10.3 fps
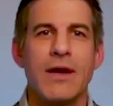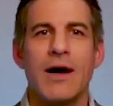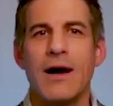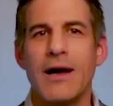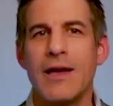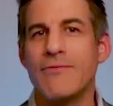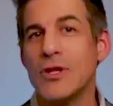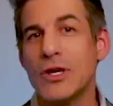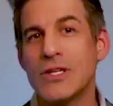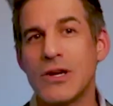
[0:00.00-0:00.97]
If you
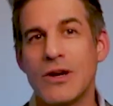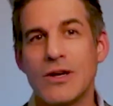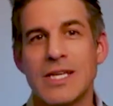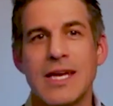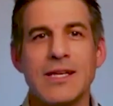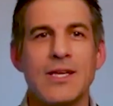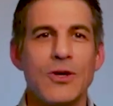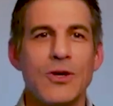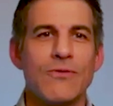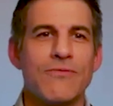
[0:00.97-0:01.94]
looked at our
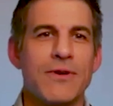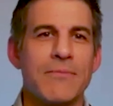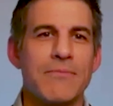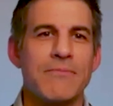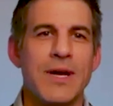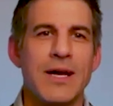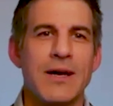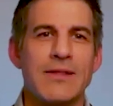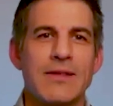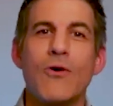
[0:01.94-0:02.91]
10Q from
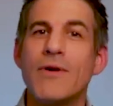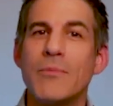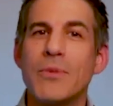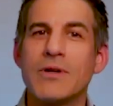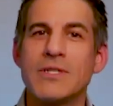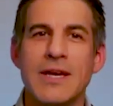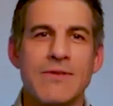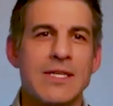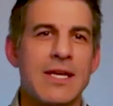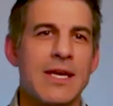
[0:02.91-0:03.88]
the November
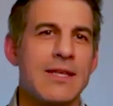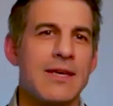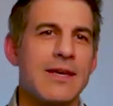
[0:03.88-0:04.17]
17th